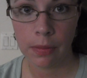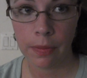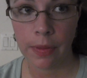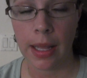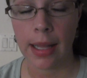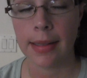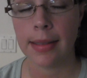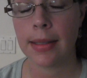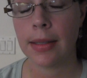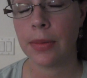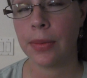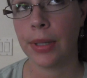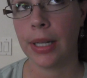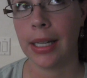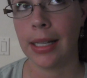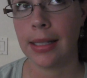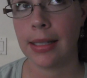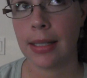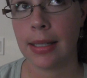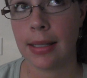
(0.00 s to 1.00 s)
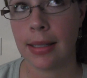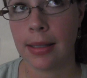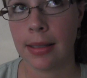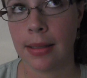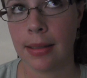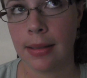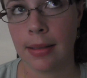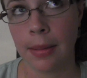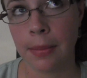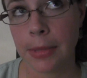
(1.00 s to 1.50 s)
That's why it's
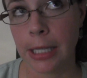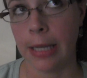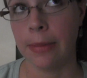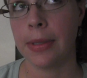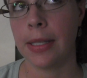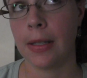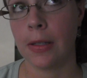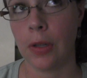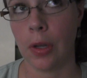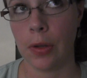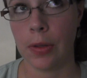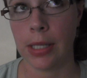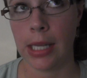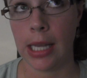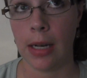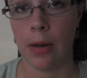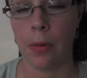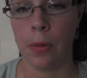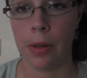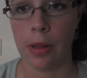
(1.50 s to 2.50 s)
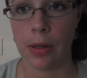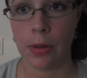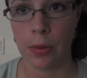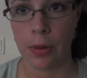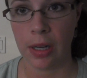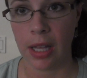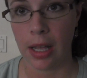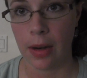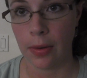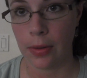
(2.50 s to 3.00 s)
sometimes associated with
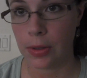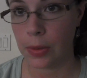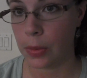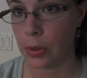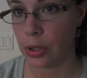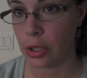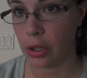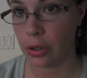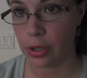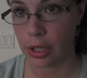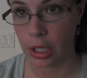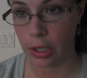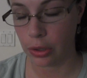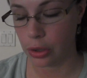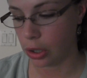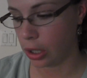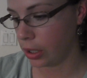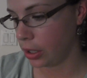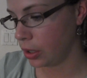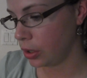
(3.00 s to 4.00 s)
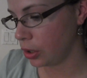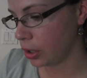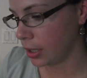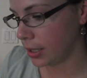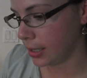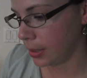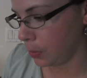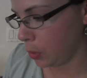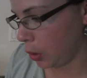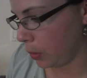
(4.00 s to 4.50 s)
tornadoes, which I'll touch on in
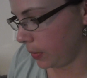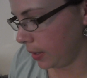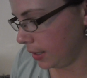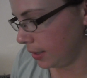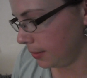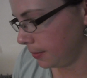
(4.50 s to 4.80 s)
just a moment.